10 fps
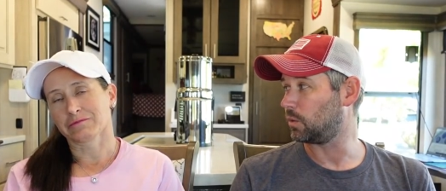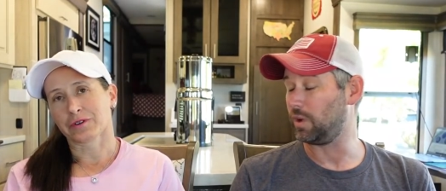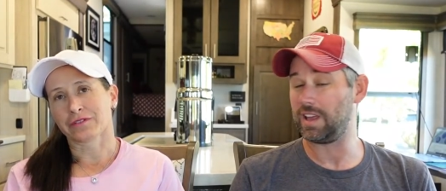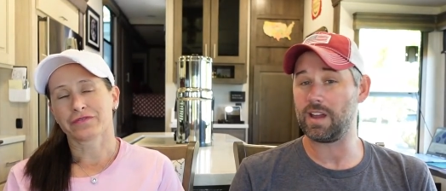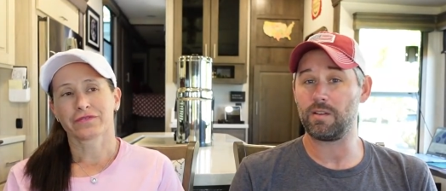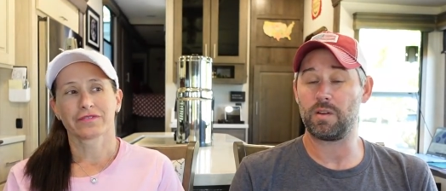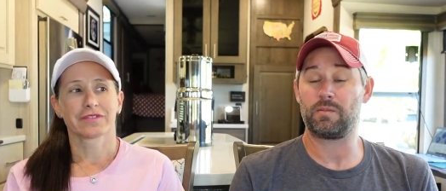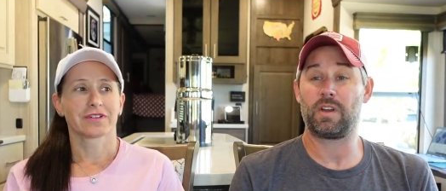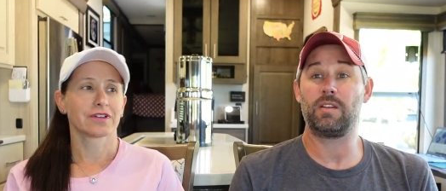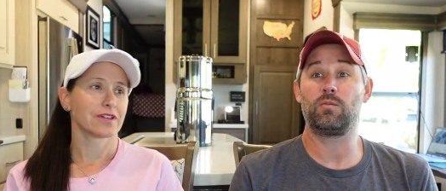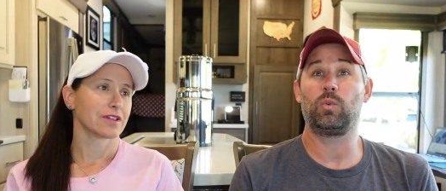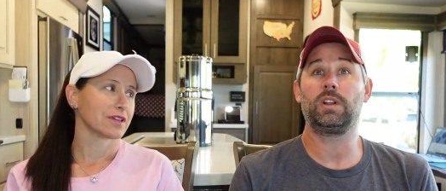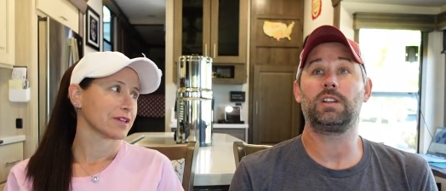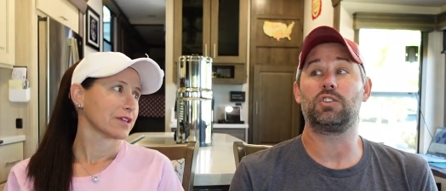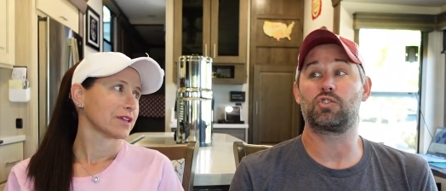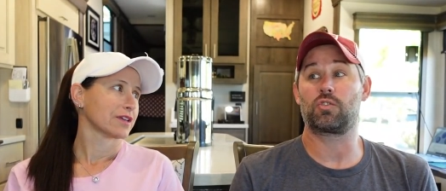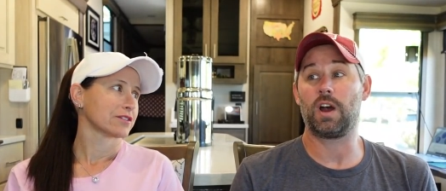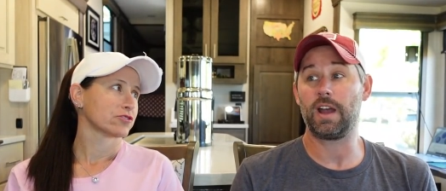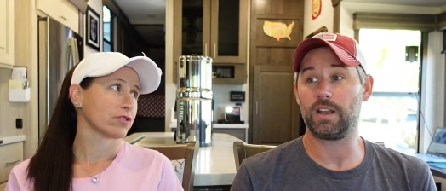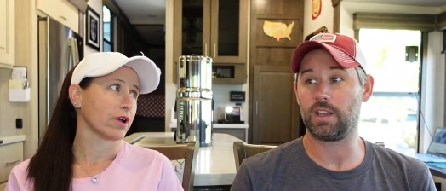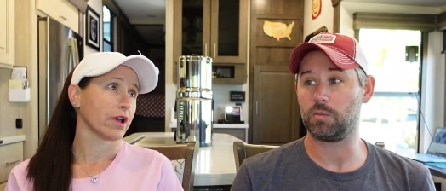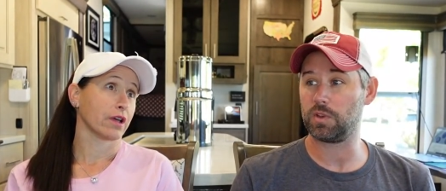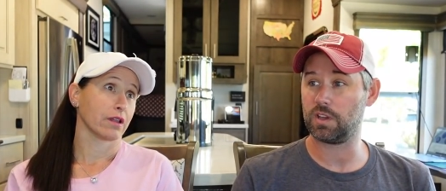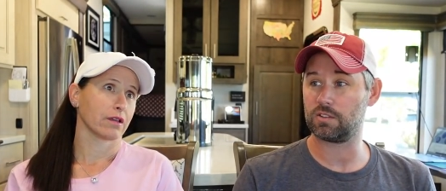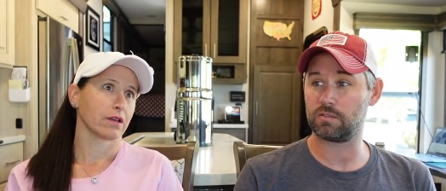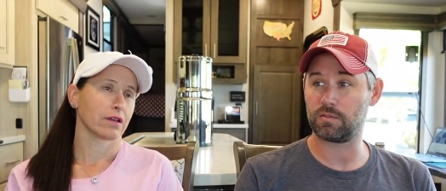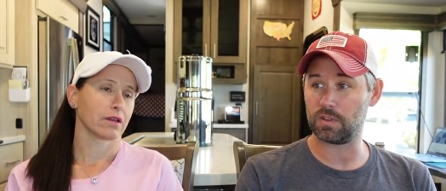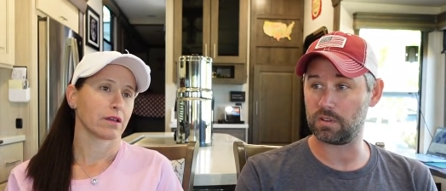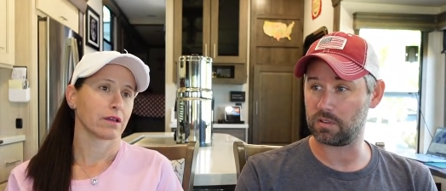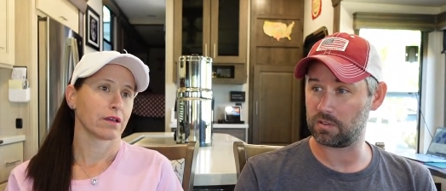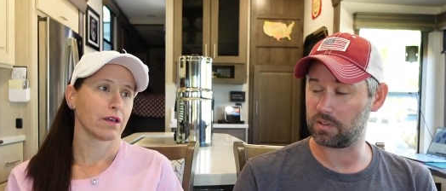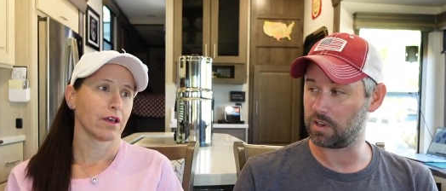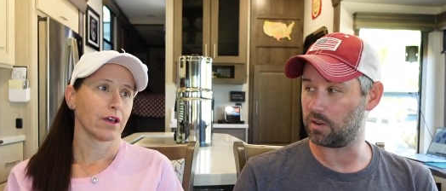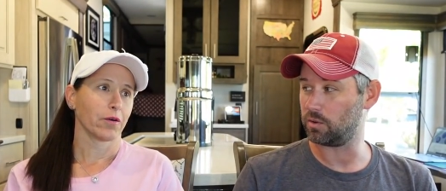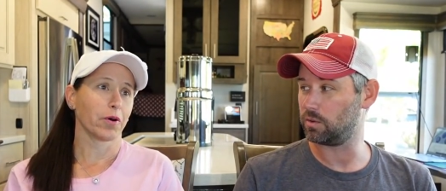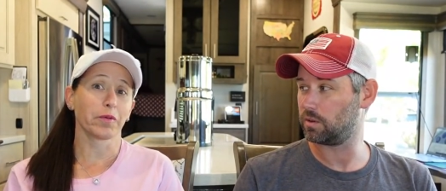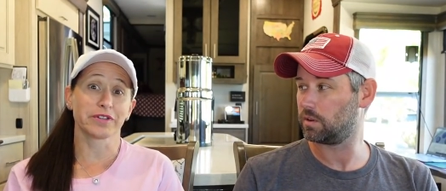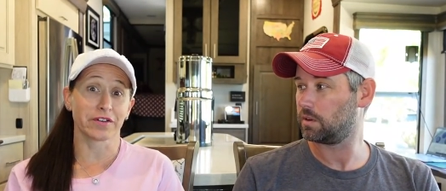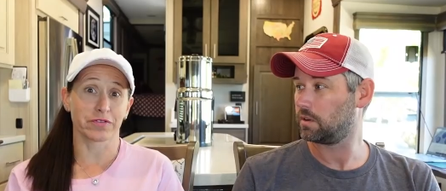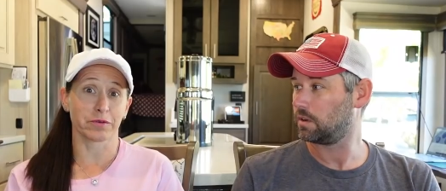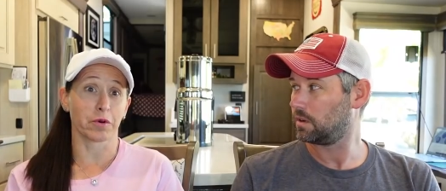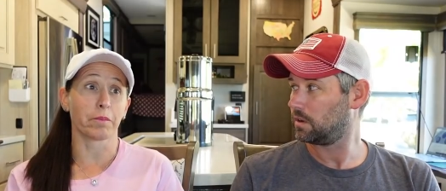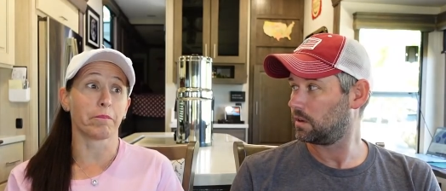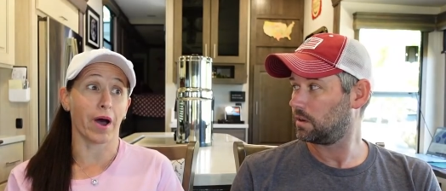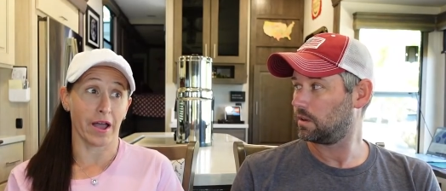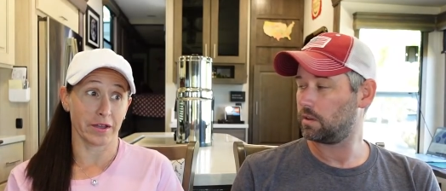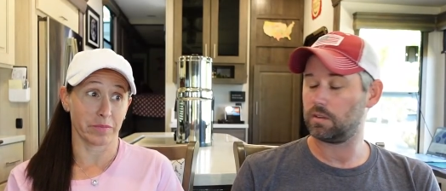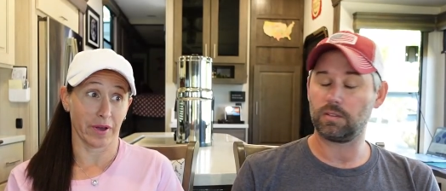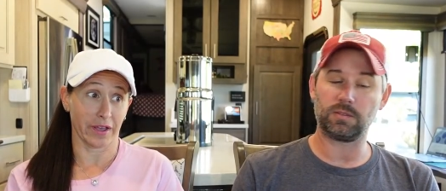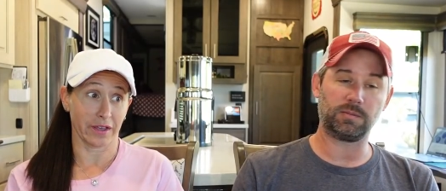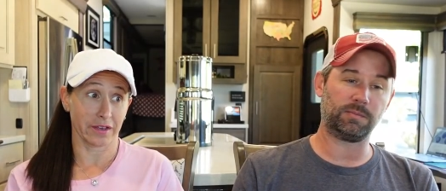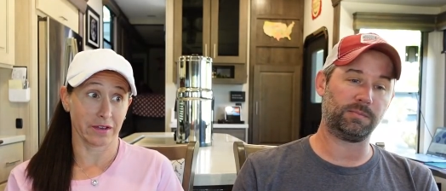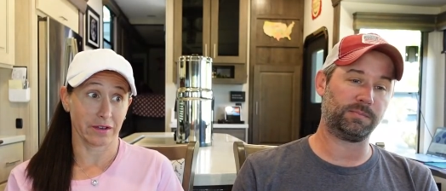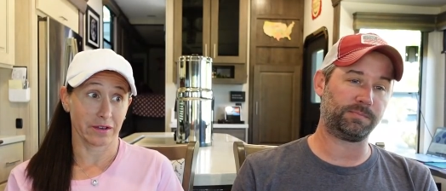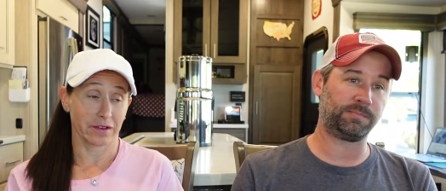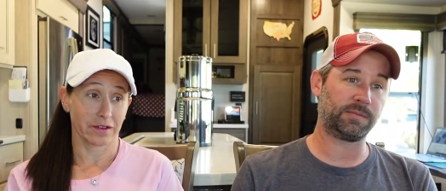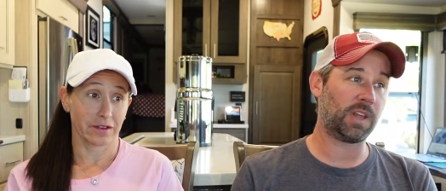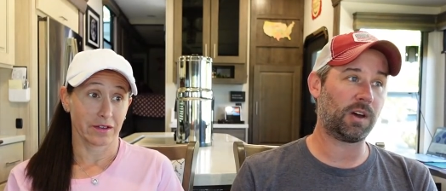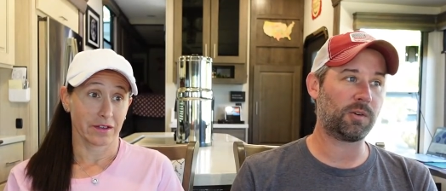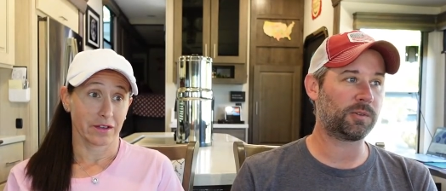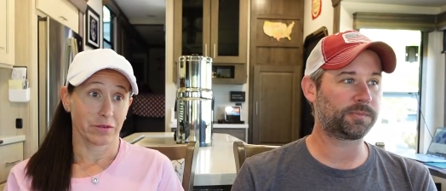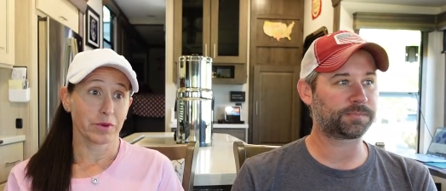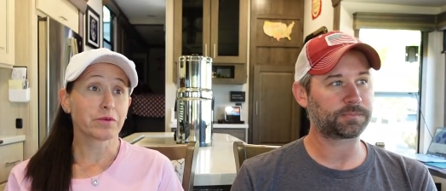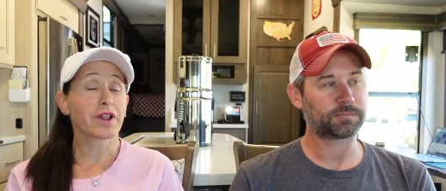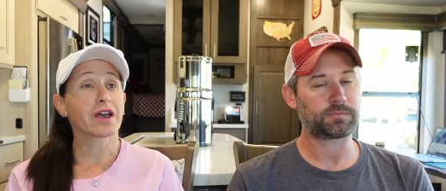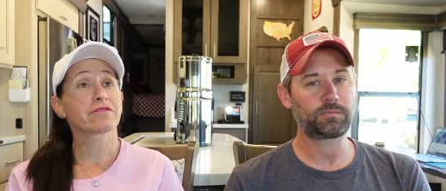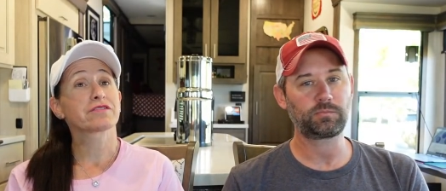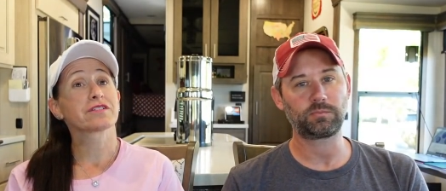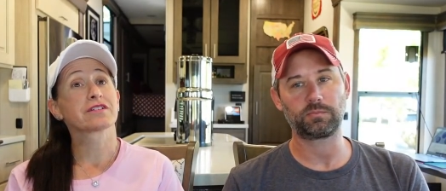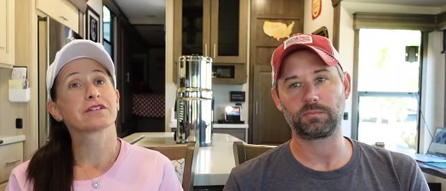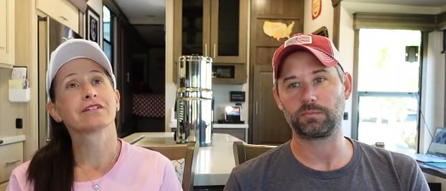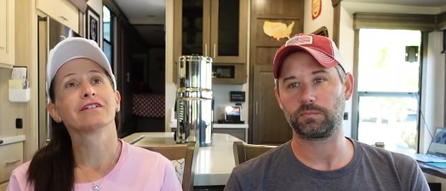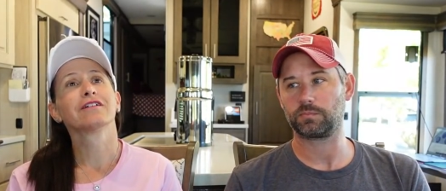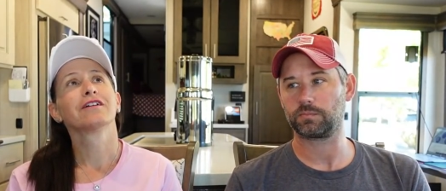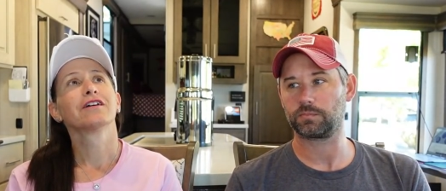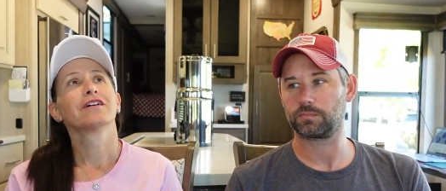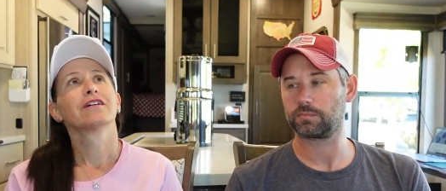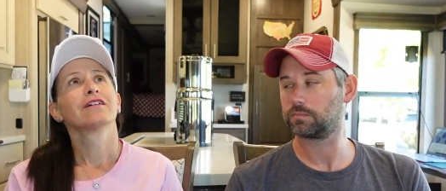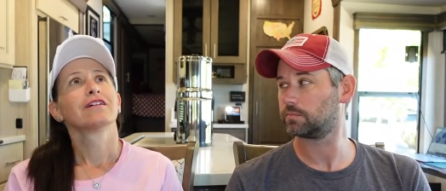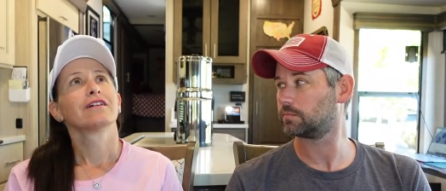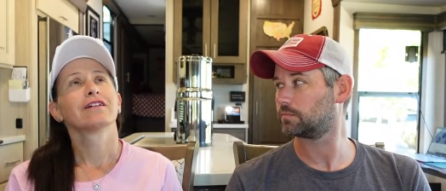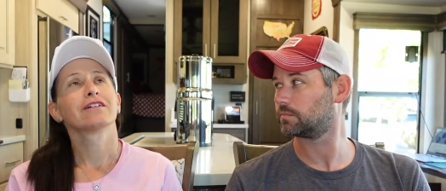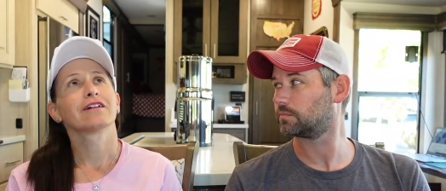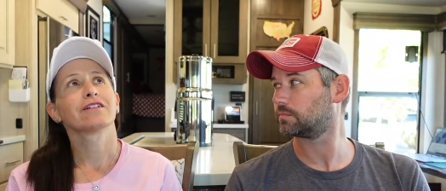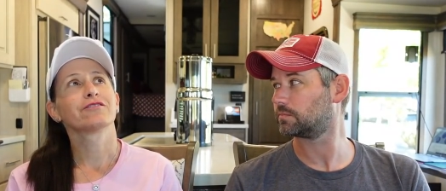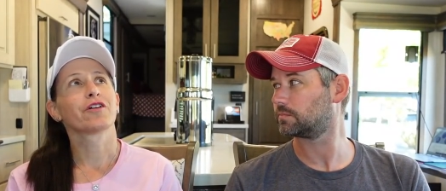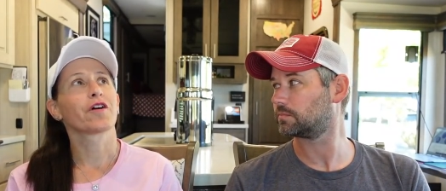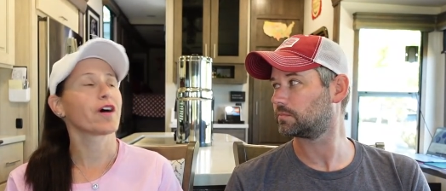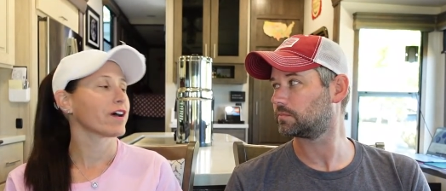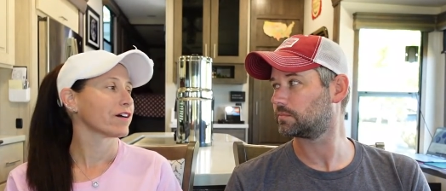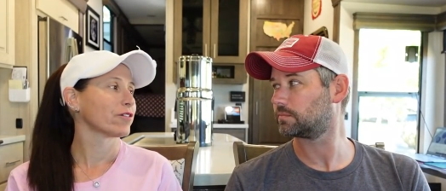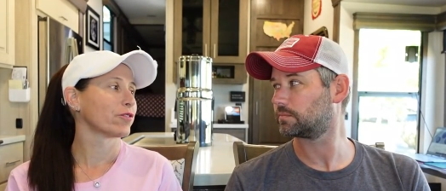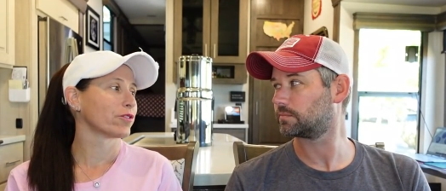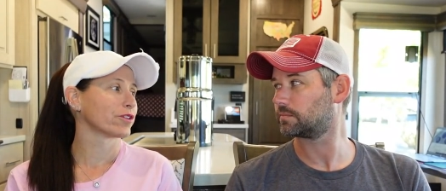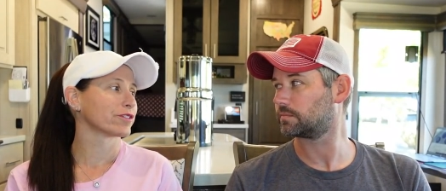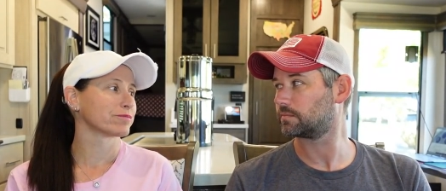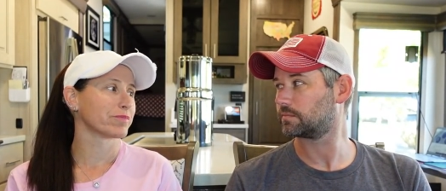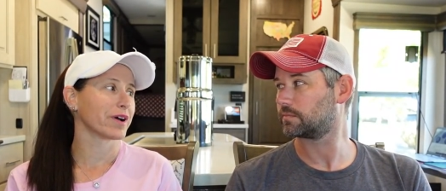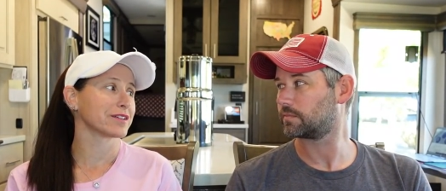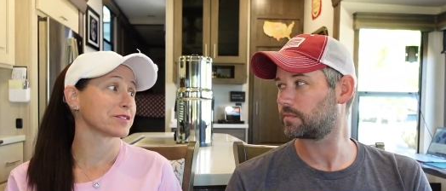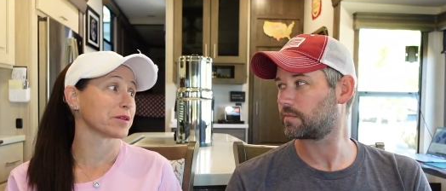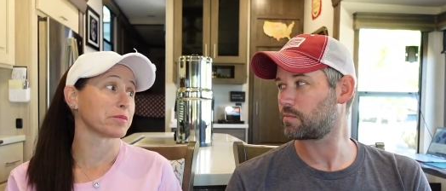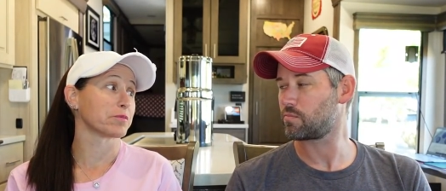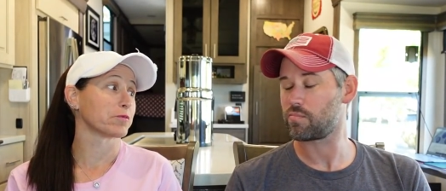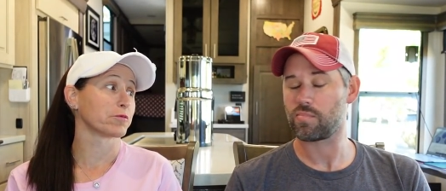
Speaker 1: Well, am I even willing to try it again because of the, you know... Well, we definitely won't buy a bike.
Speaker 2: No.
Speaker 1: We would have to, I don't know, or buy some